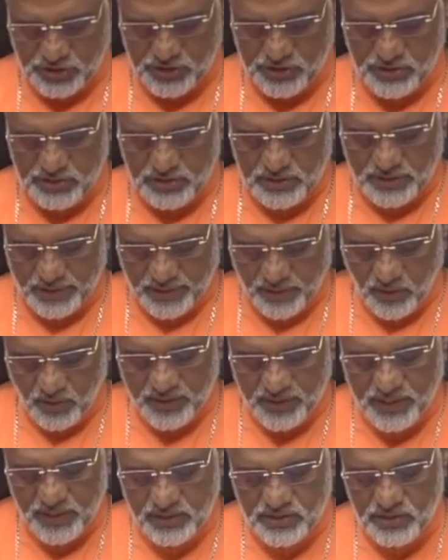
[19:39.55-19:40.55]
cannot
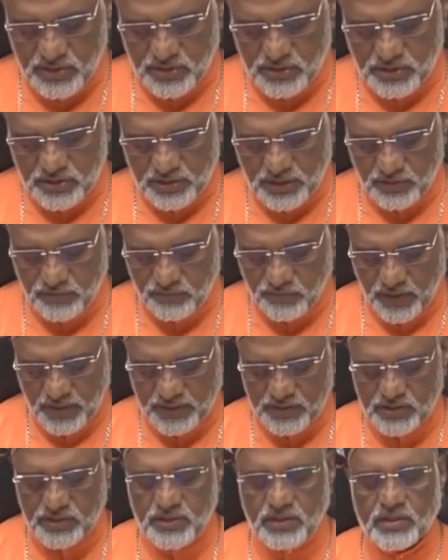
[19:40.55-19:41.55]
exist and
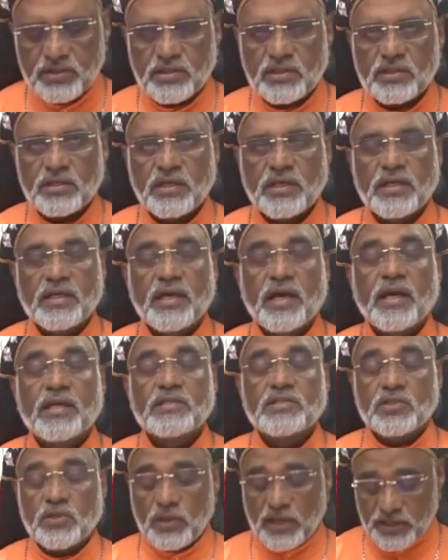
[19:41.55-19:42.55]
function in
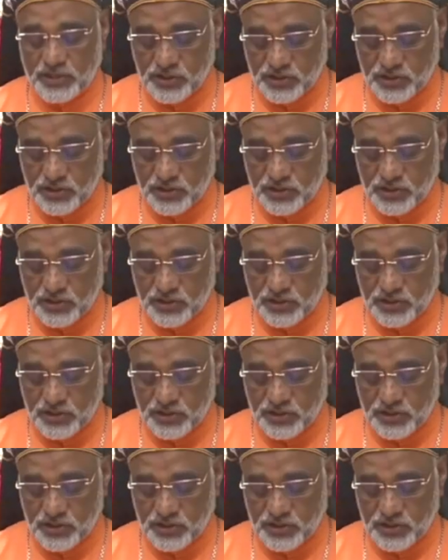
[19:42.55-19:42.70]
isolation.